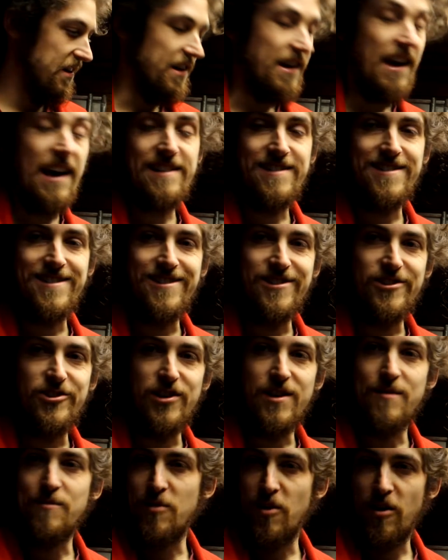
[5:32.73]
Yes, it's a
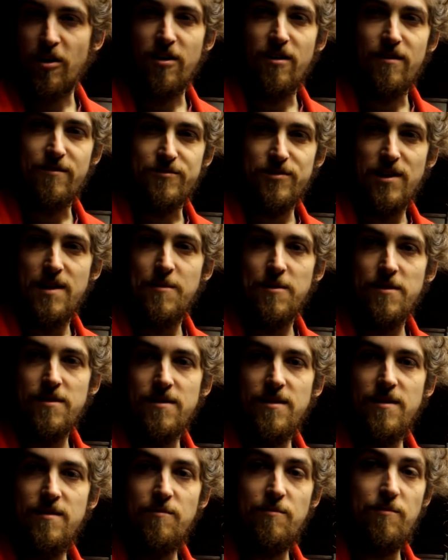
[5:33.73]
cheap knockoff Dremel.
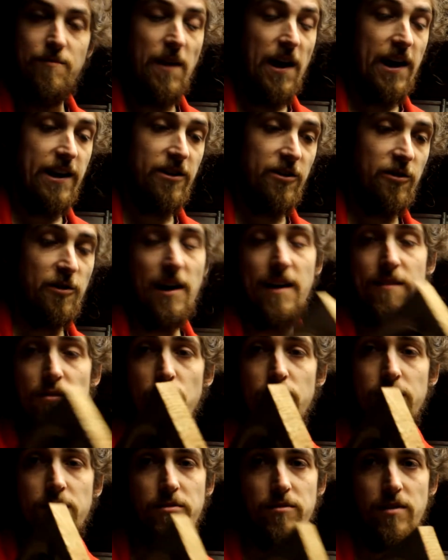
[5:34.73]
I do have a
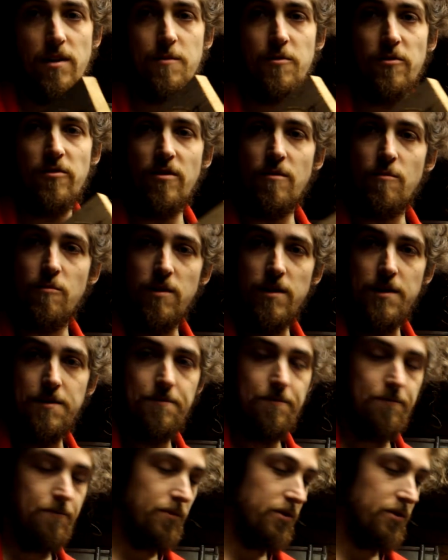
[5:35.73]
real Dremel somewhere,